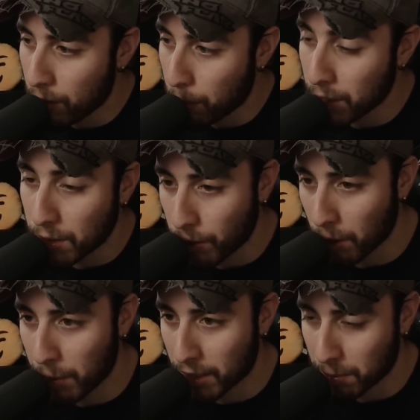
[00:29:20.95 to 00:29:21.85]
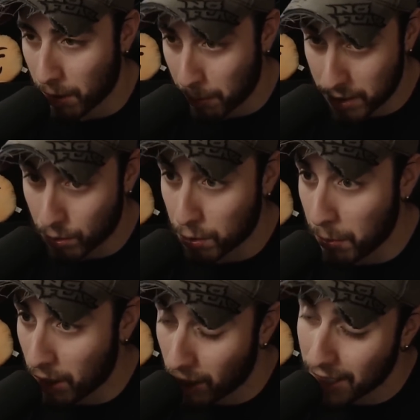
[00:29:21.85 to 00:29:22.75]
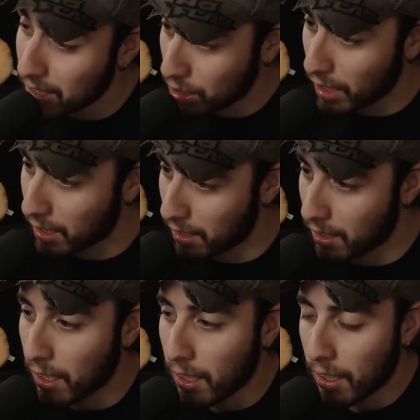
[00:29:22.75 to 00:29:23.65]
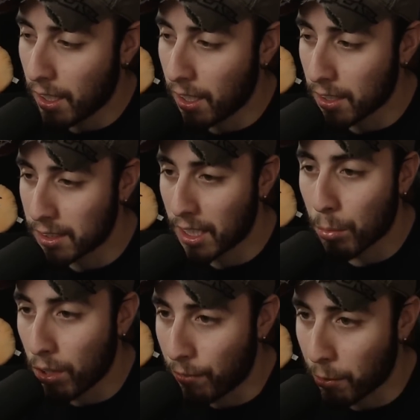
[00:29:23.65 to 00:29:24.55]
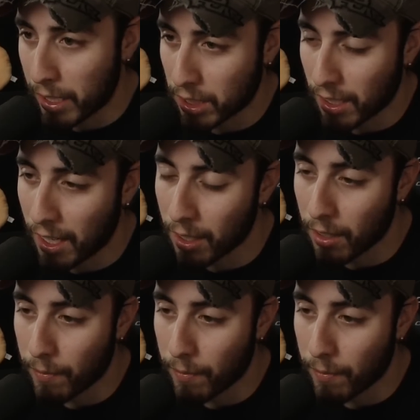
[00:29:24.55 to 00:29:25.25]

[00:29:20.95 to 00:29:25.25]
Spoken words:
Please follow me on my social media, or at least check it to get more information on